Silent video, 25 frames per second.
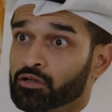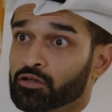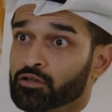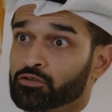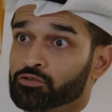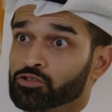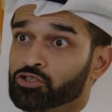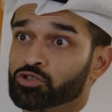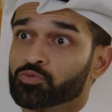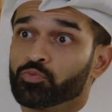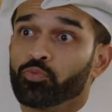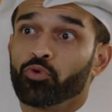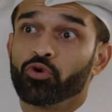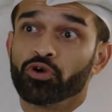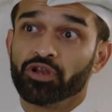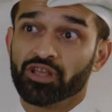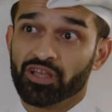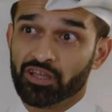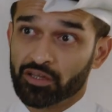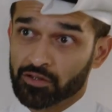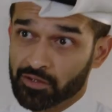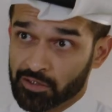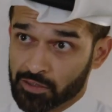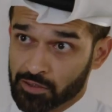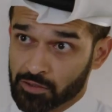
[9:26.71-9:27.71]
sporting
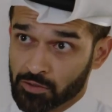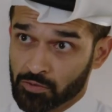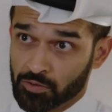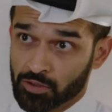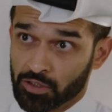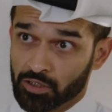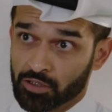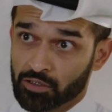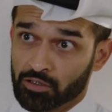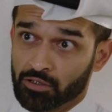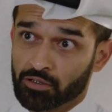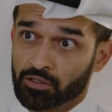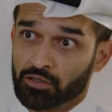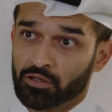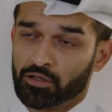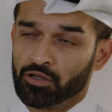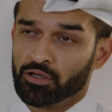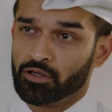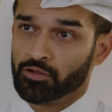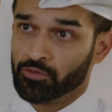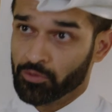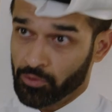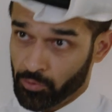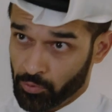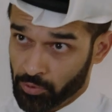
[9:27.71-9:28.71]
industry
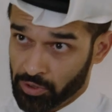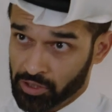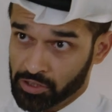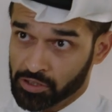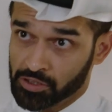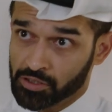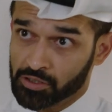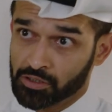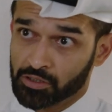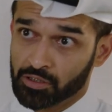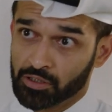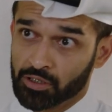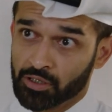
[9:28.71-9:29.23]
in the region